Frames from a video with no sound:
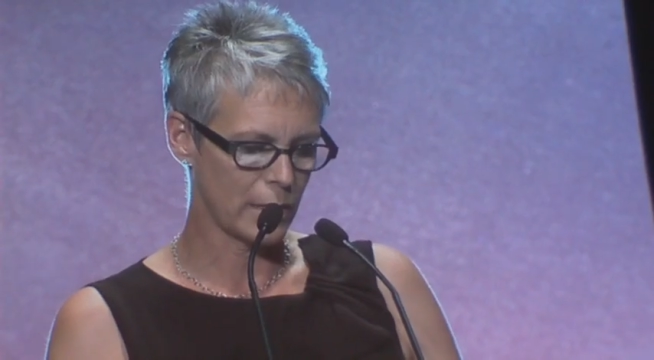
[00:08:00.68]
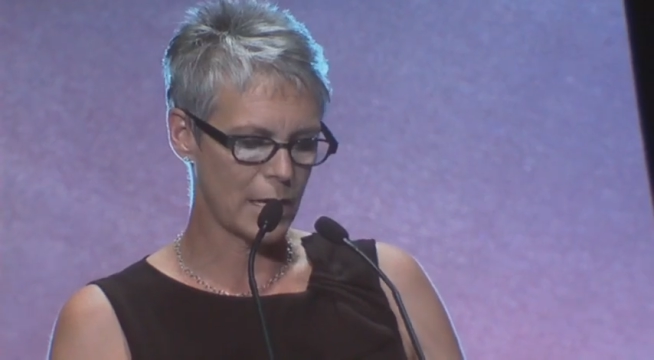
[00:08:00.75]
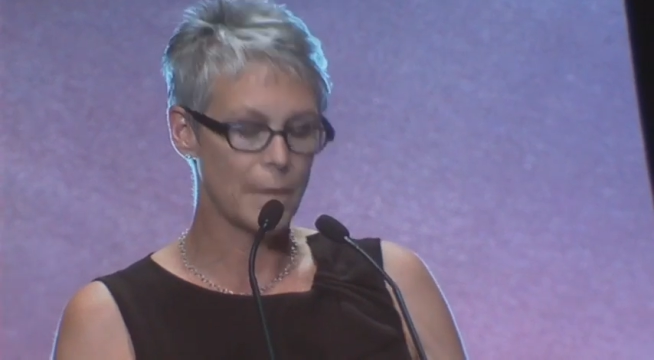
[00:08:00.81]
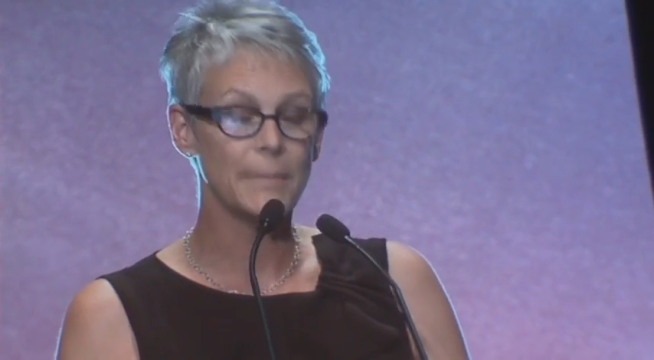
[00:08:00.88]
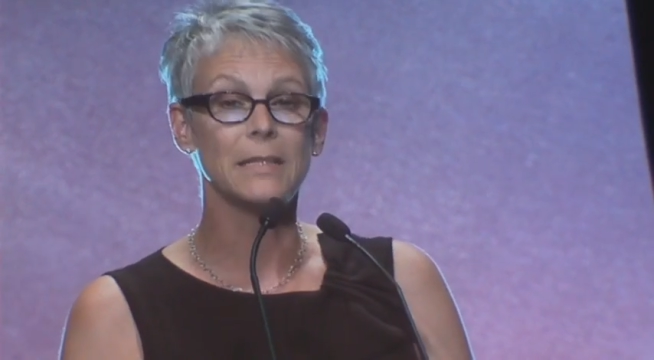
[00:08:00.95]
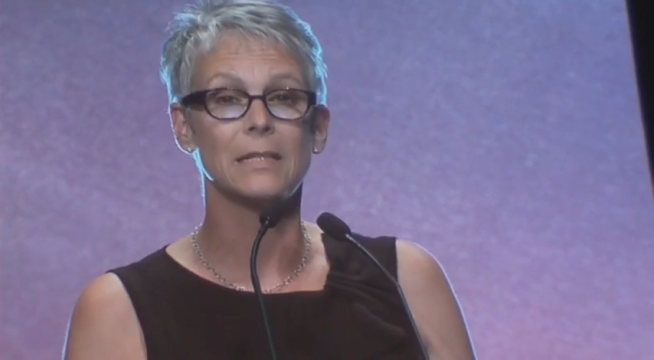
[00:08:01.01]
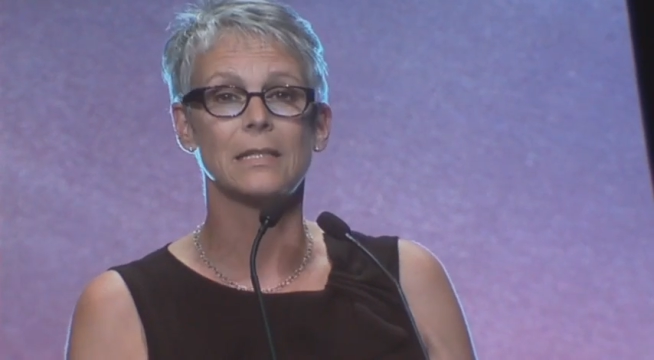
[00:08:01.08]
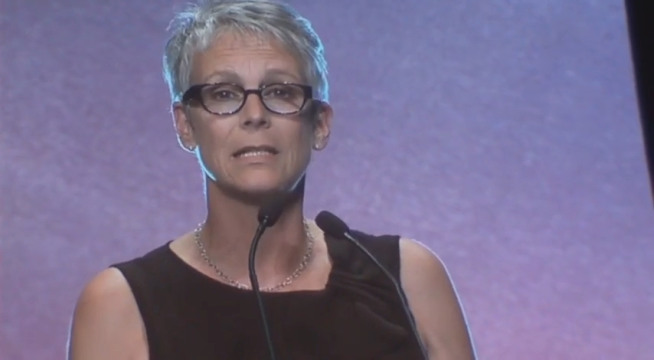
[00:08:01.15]
to
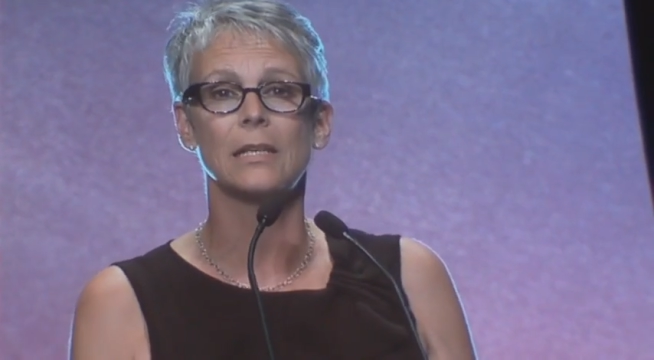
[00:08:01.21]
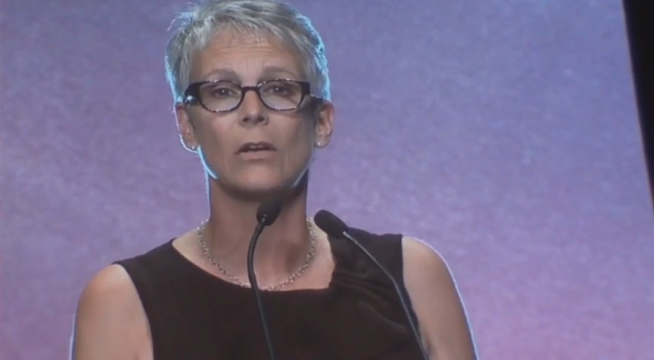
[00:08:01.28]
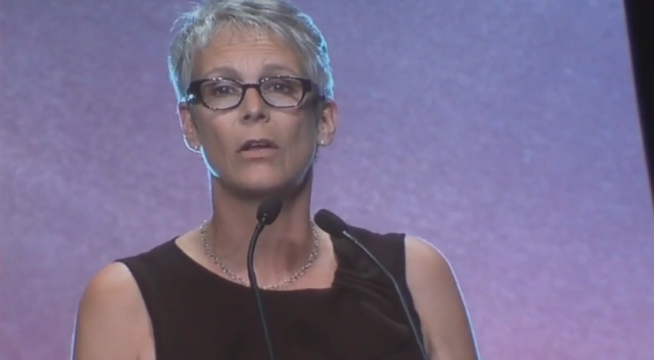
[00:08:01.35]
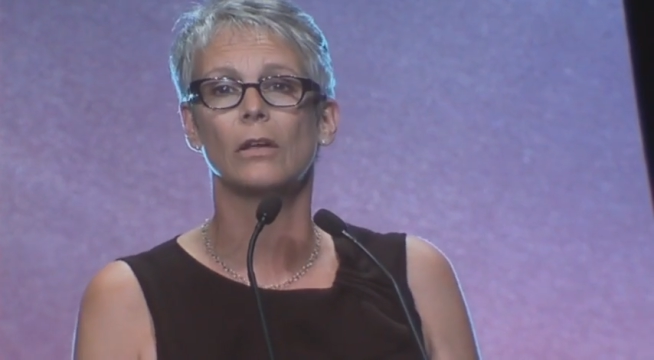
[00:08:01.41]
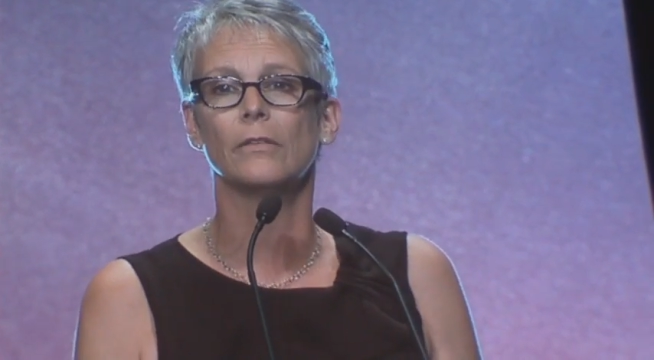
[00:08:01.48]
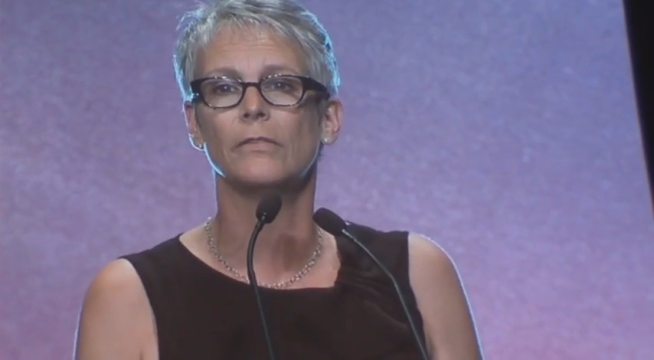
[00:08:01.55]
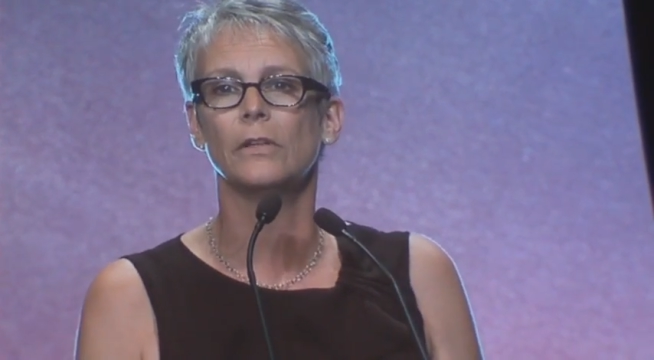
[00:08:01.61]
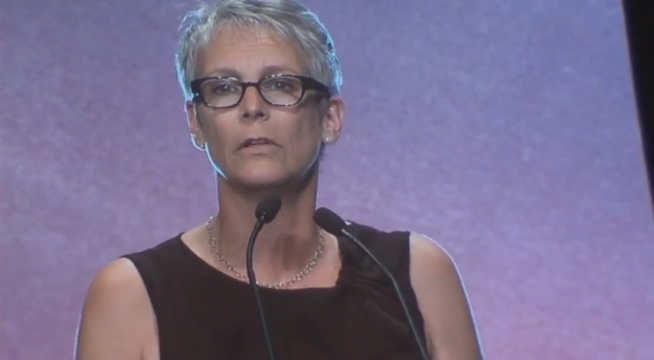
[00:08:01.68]
coming to see
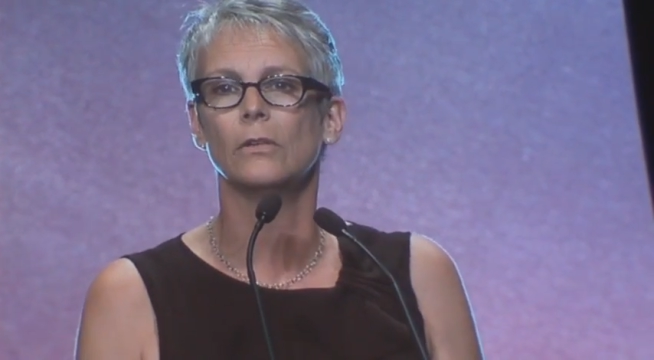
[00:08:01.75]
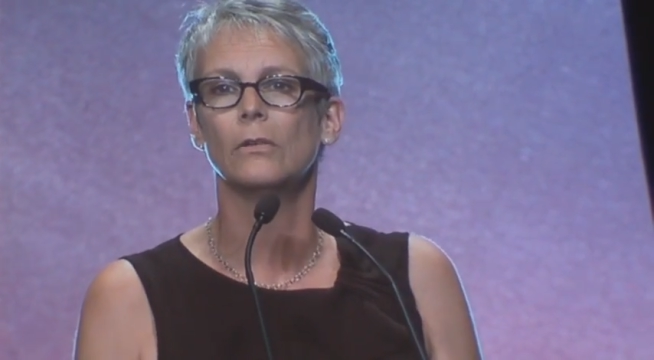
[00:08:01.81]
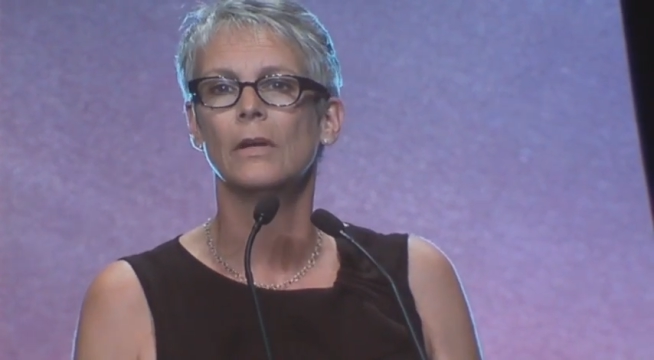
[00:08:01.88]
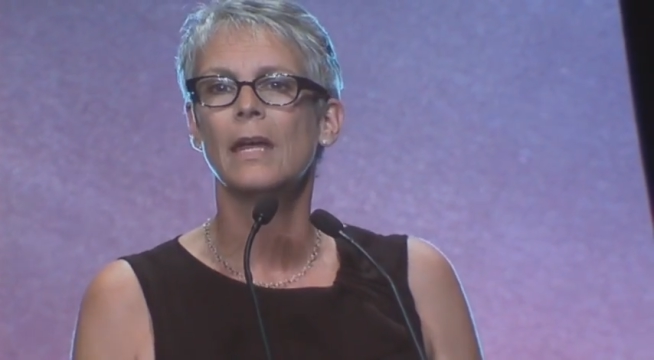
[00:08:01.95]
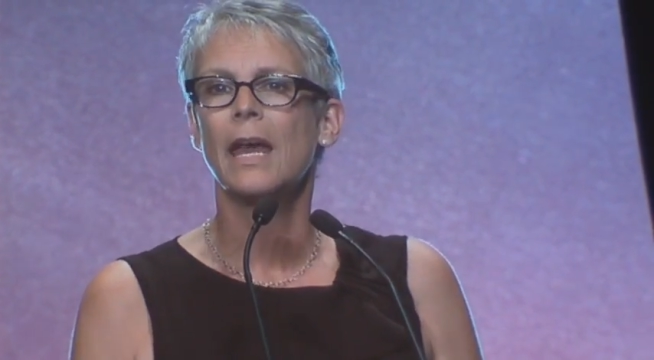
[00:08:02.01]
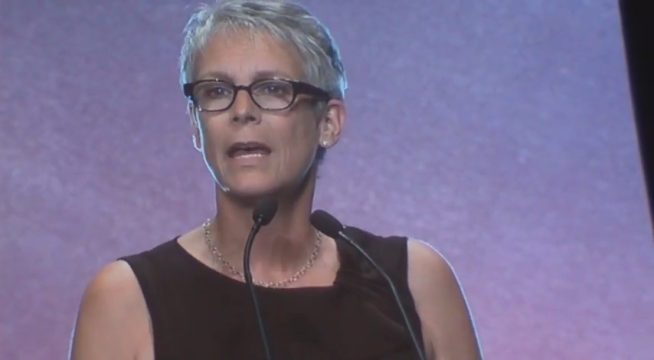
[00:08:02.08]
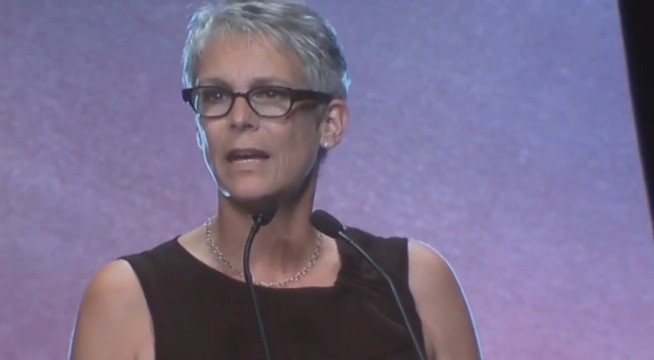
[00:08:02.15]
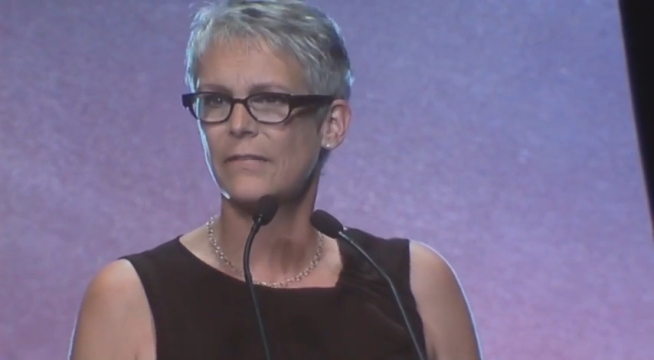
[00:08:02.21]
all of
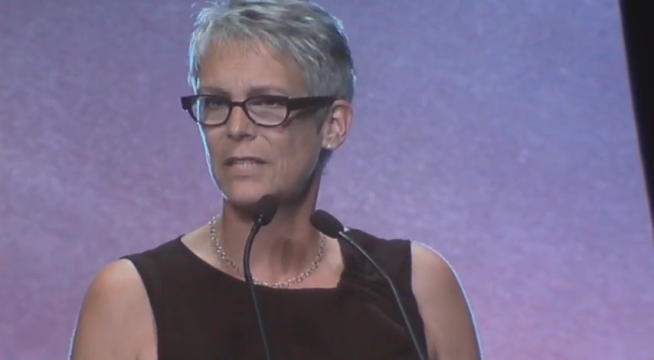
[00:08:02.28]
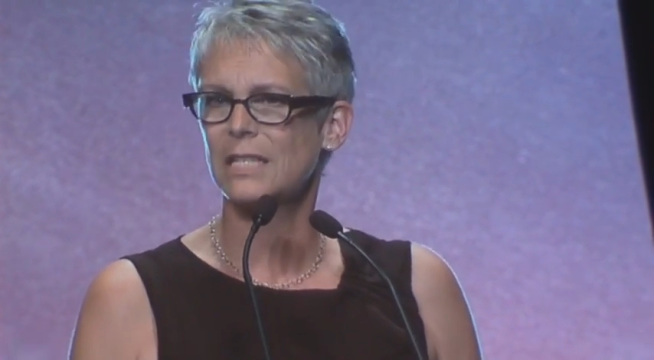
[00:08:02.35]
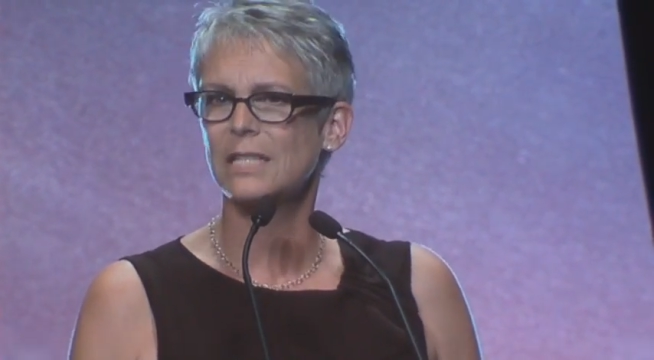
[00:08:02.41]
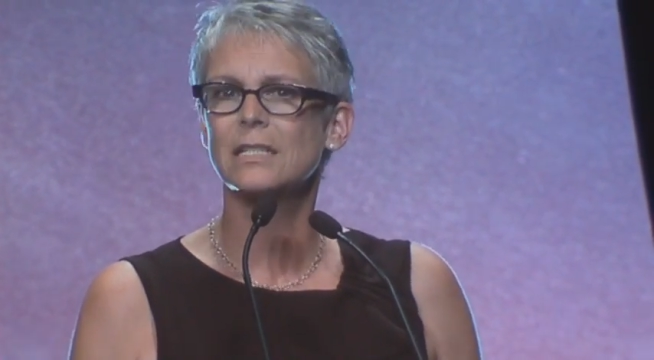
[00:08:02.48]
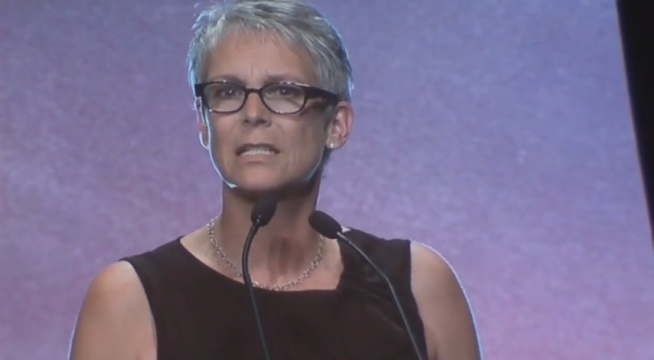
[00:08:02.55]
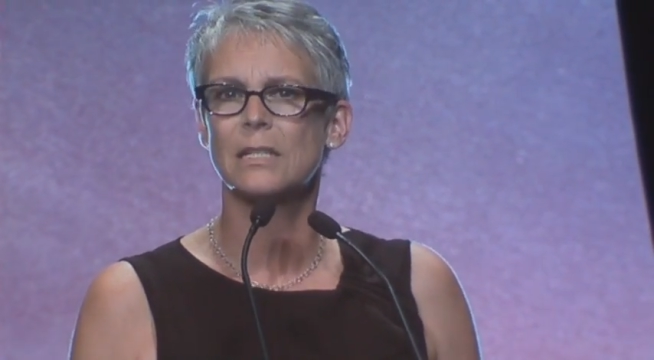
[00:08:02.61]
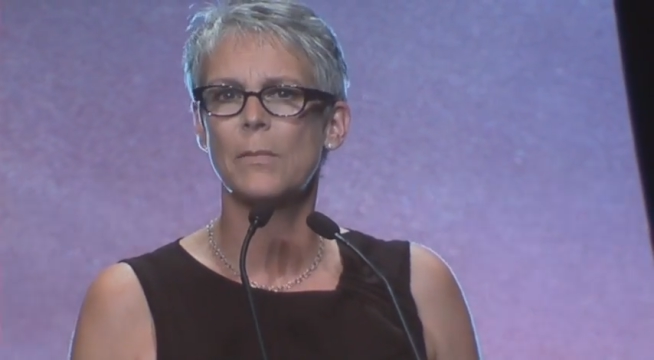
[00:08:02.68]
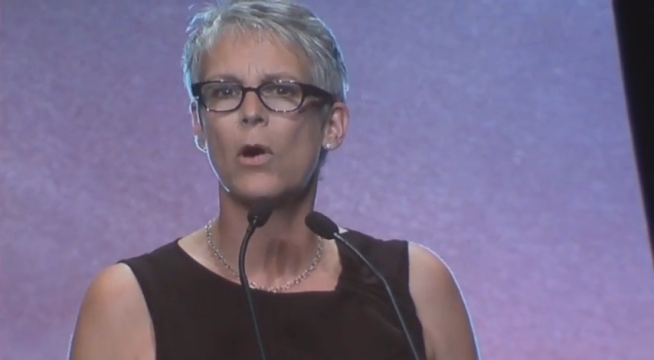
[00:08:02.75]
you, and I've
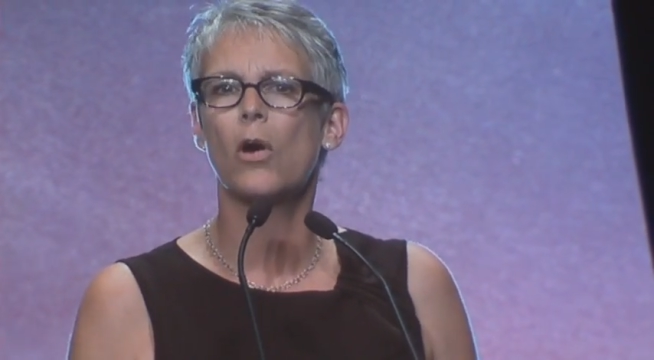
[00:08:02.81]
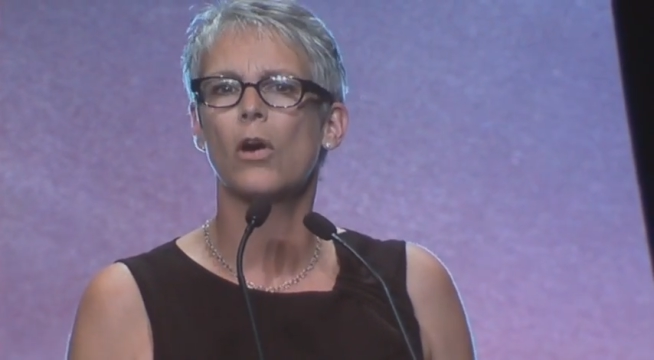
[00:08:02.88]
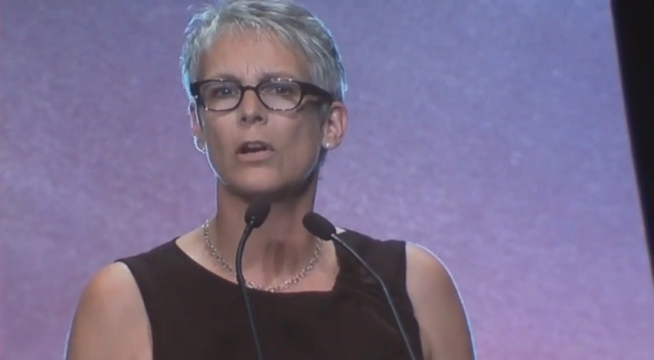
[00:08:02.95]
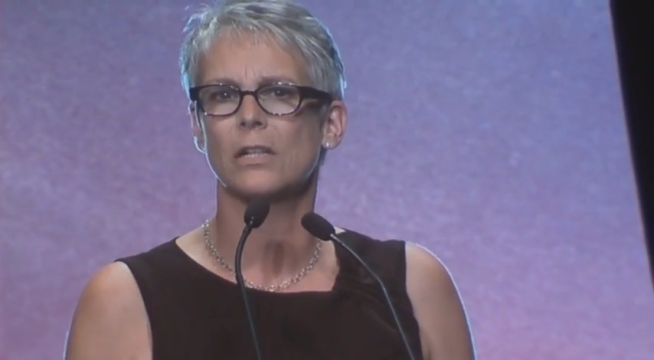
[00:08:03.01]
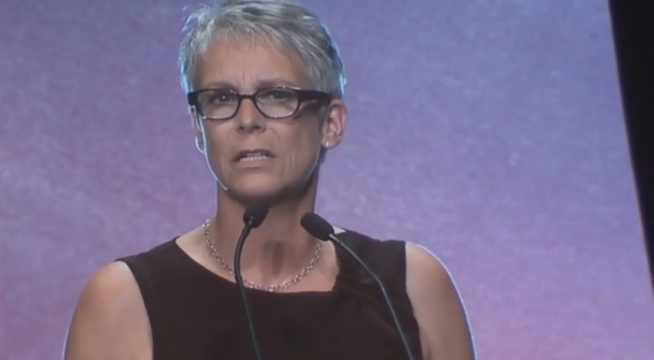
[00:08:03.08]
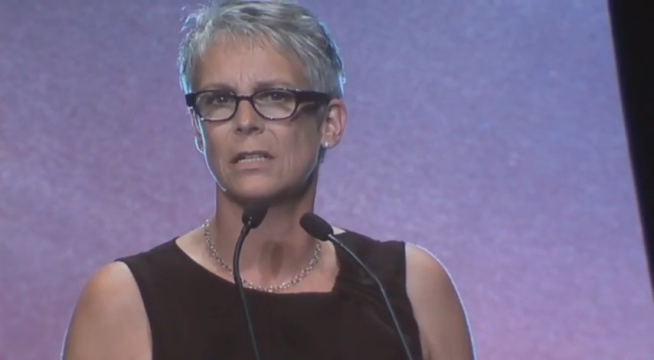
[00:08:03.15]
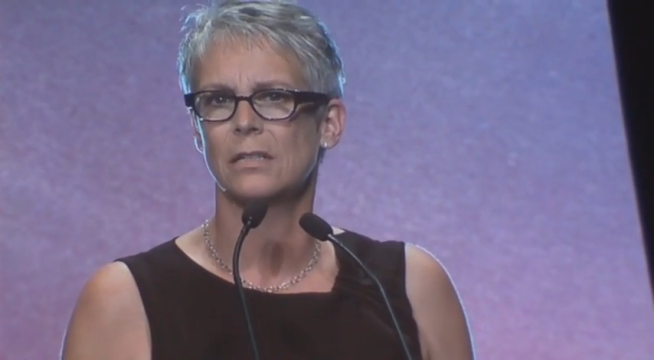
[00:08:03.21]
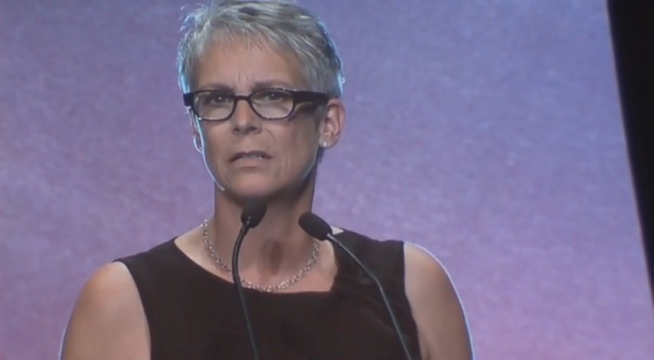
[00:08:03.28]
seen some
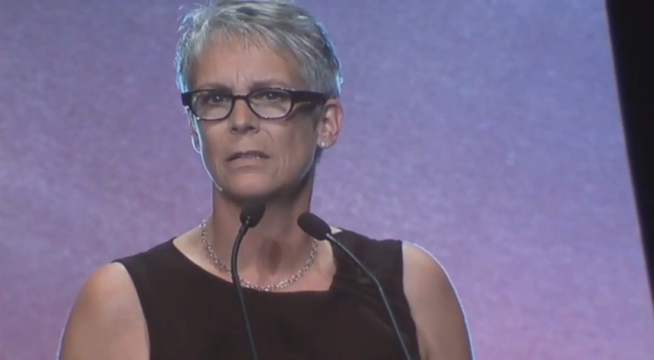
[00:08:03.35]
art,